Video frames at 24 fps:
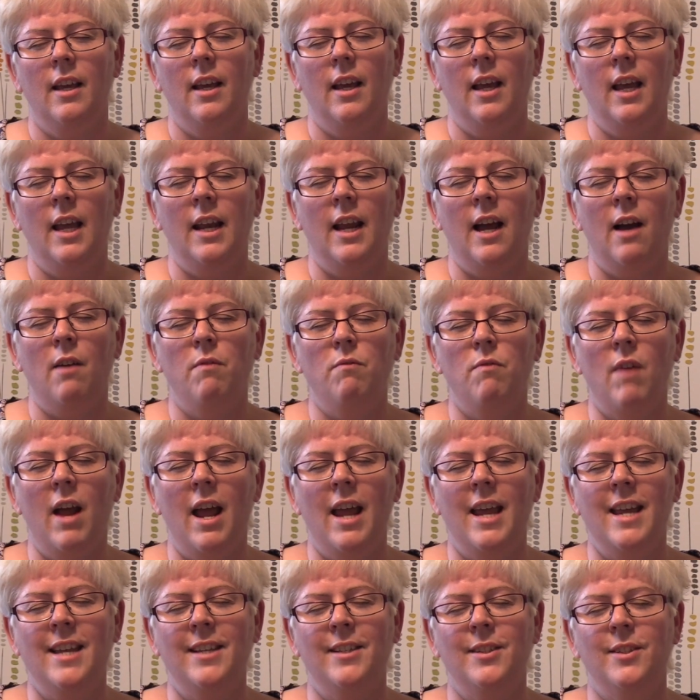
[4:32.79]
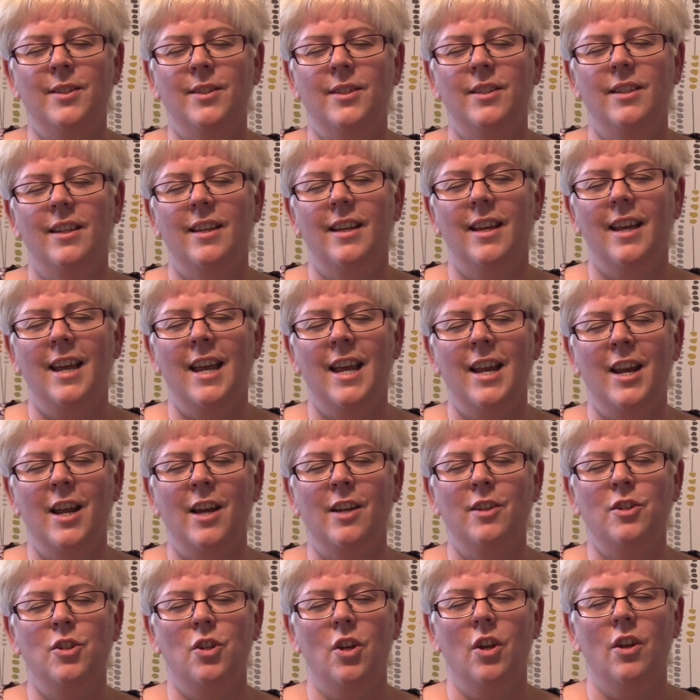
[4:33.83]
in our race, in our
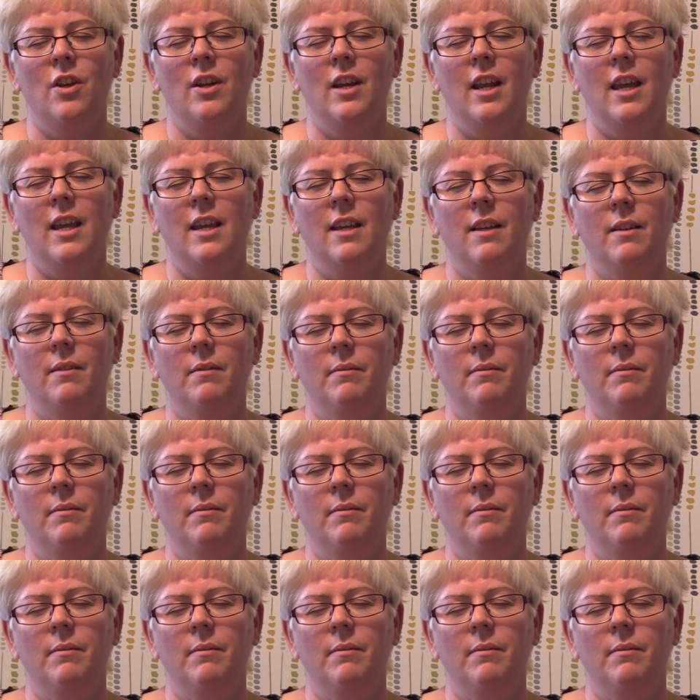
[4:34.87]
journey.